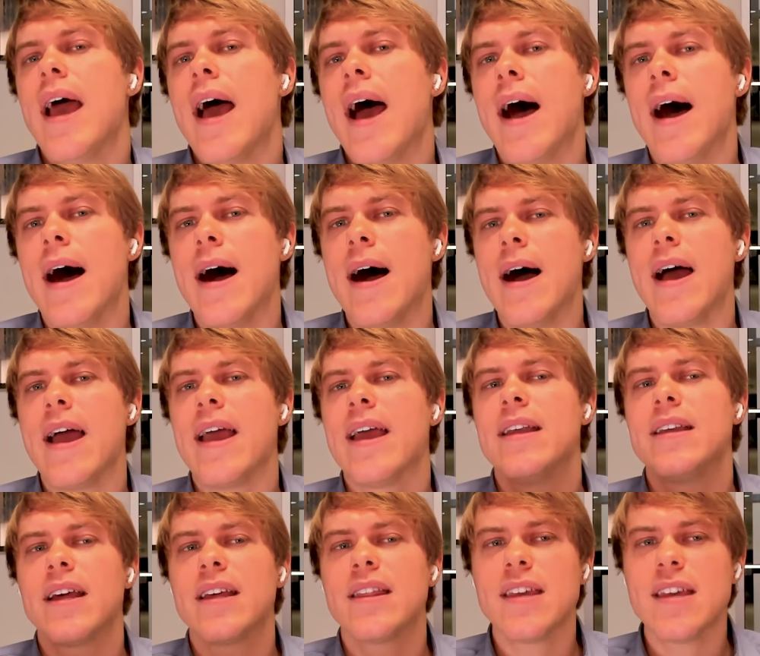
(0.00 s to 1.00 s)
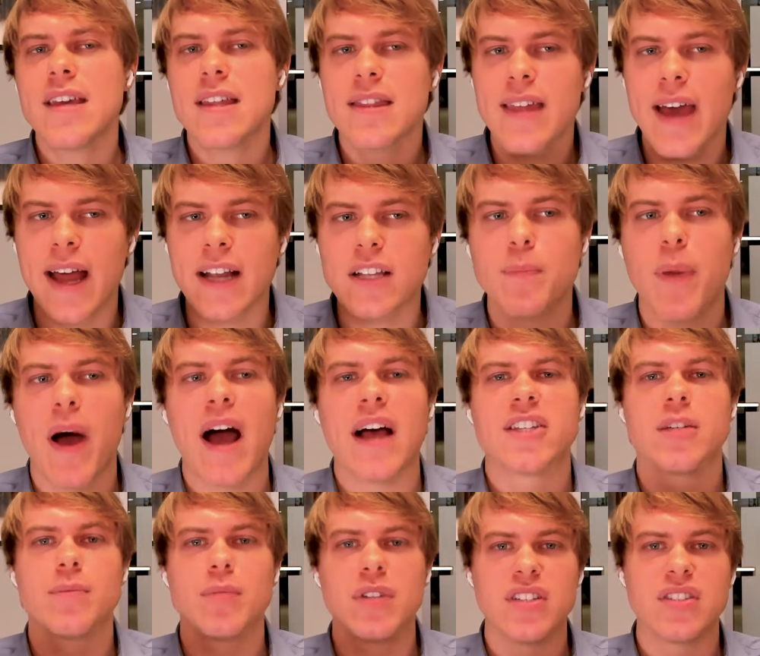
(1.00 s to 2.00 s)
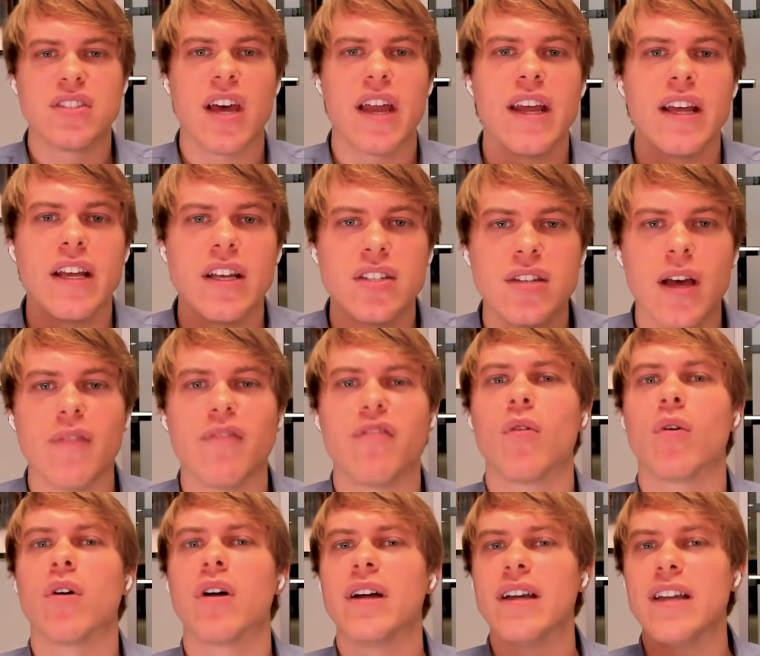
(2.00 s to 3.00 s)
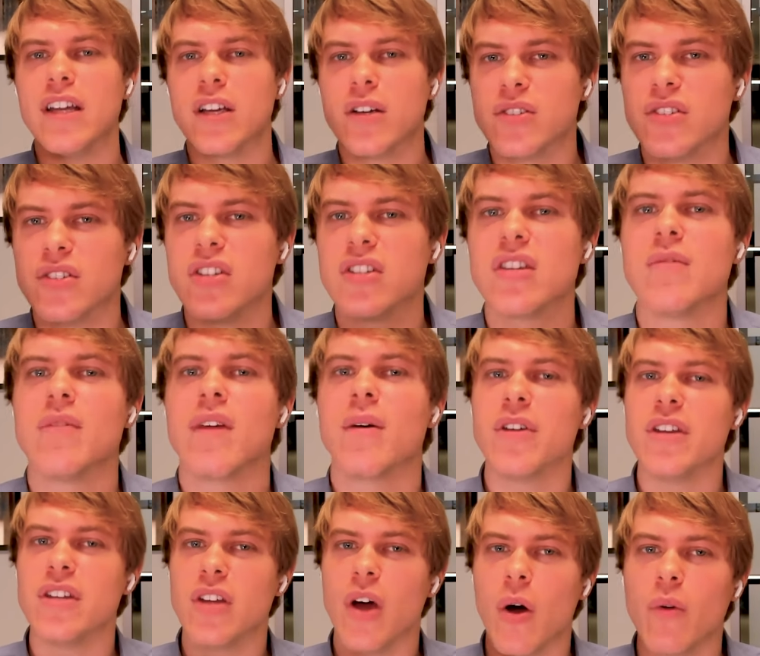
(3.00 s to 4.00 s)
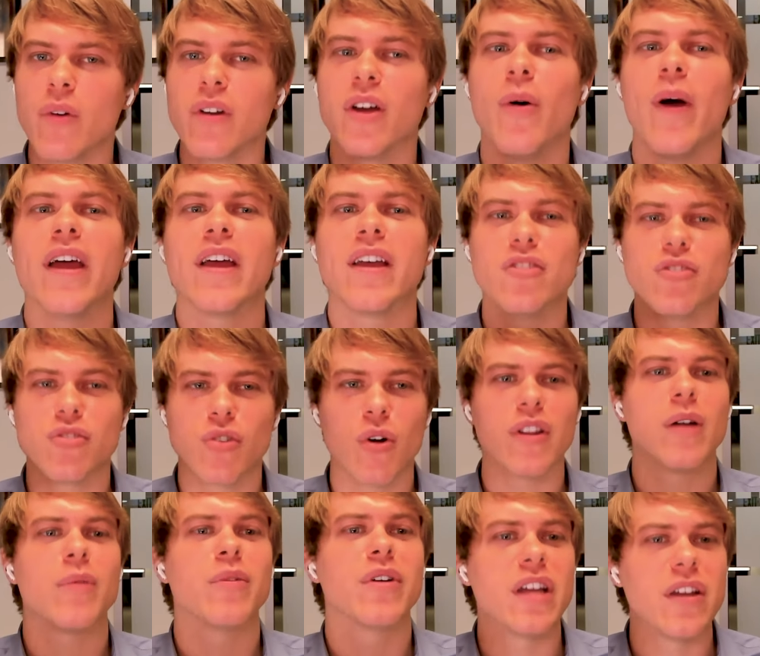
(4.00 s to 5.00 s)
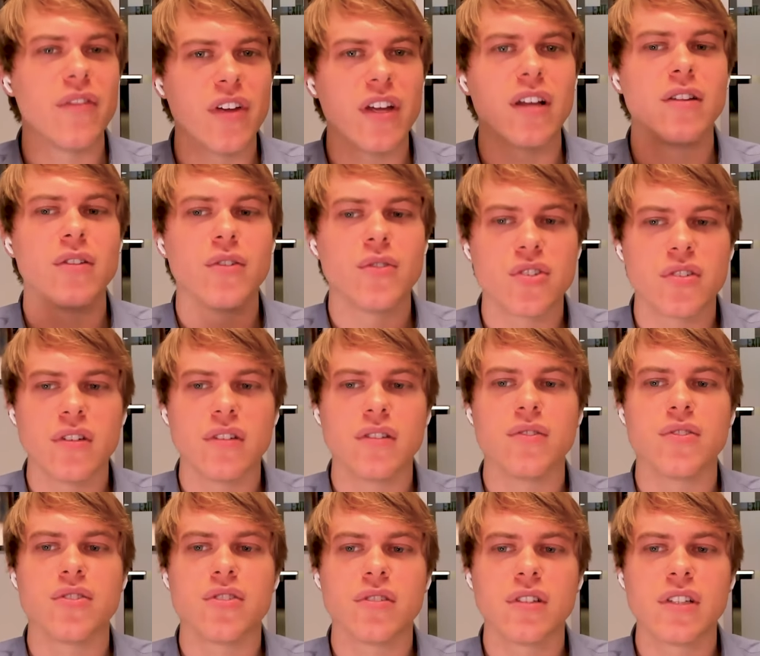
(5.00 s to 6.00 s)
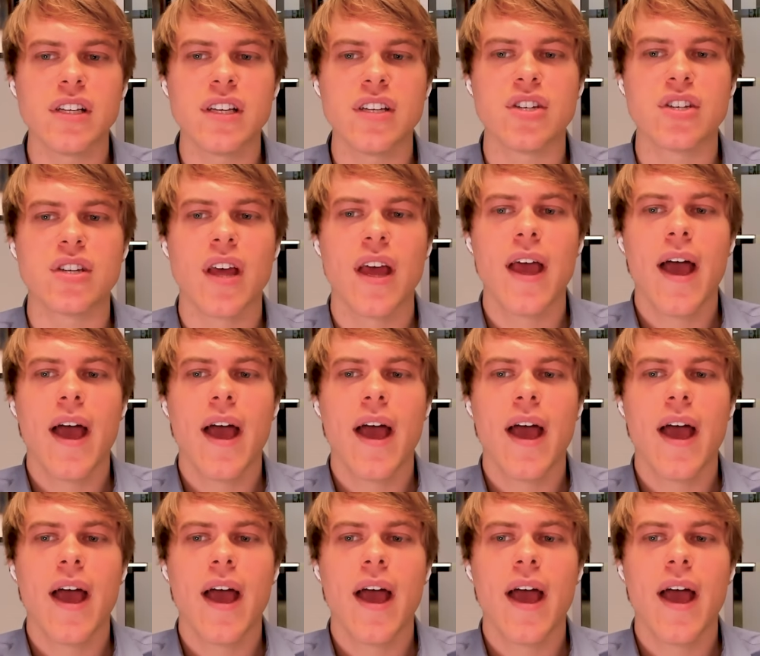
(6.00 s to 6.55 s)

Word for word: Uh, and I think that's possibly setting us up for an ecosystem that we don't quite control, that we're giving a looser and looser leash,